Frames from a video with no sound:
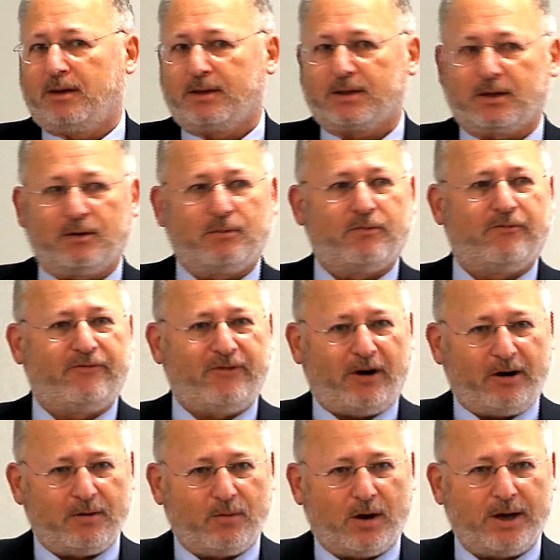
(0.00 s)
So
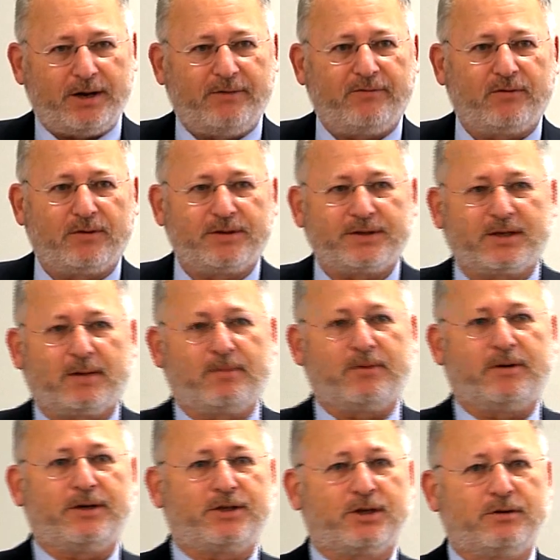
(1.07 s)
very wide influence
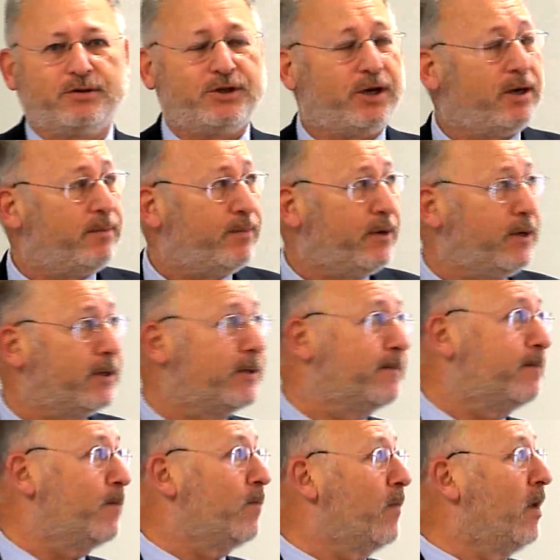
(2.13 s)
WHO GMPs.
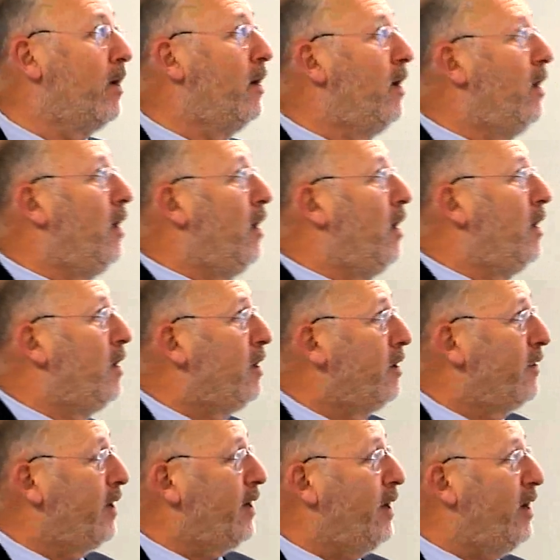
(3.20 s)
You
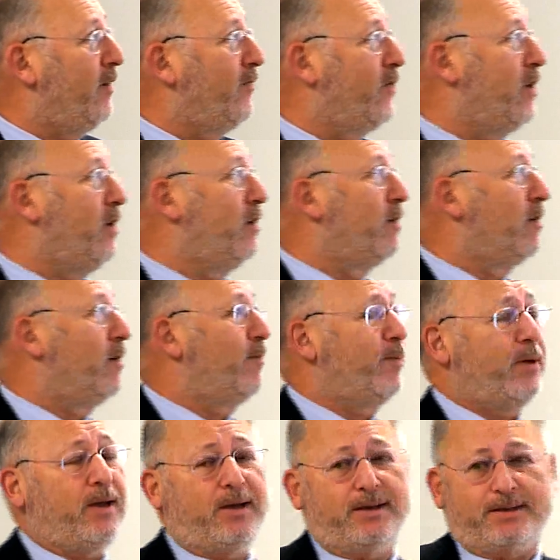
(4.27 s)
then have the
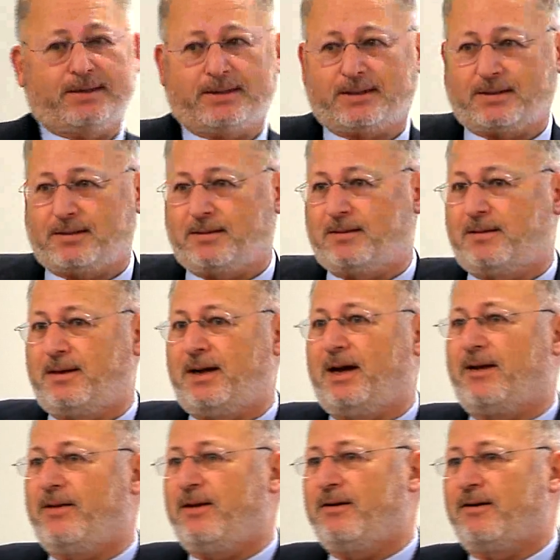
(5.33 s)
Europeans.
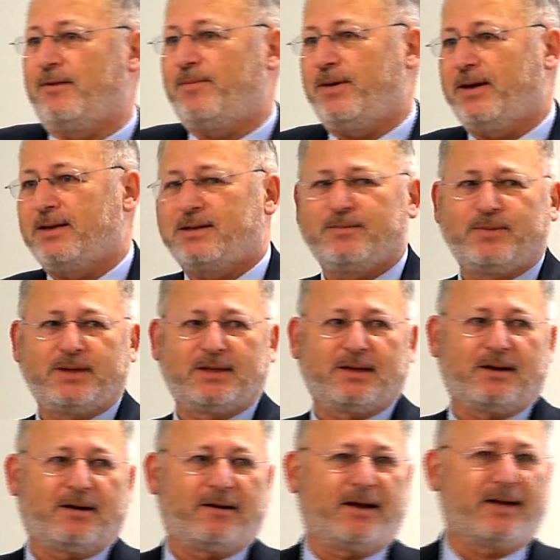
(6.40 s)
Now the Europeans are
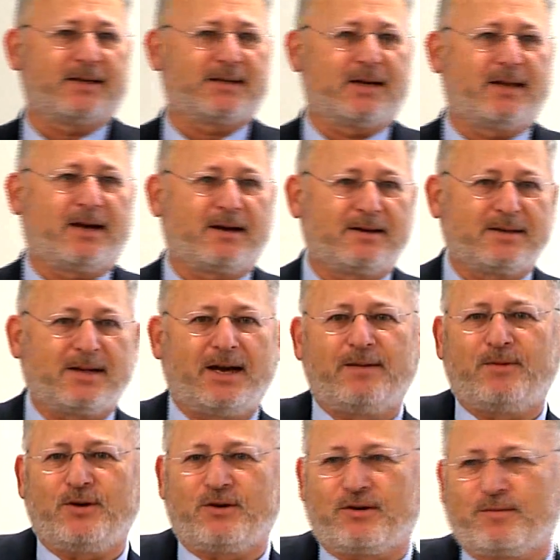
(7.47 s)
bizarre, and I can say that because I am
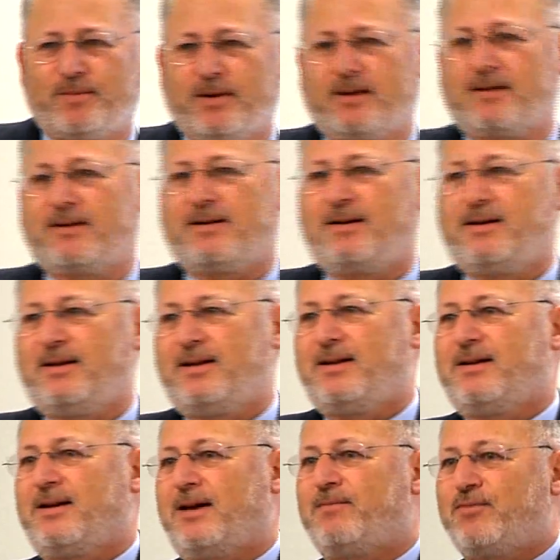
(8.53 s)
a European.
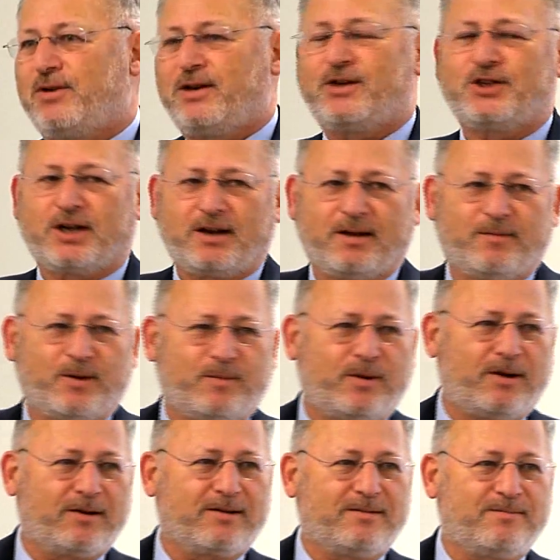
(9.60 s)
I'm British and I'm an
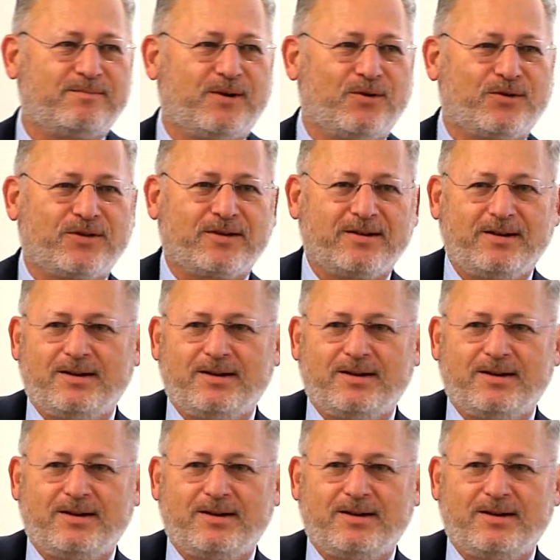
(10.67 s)
American, both.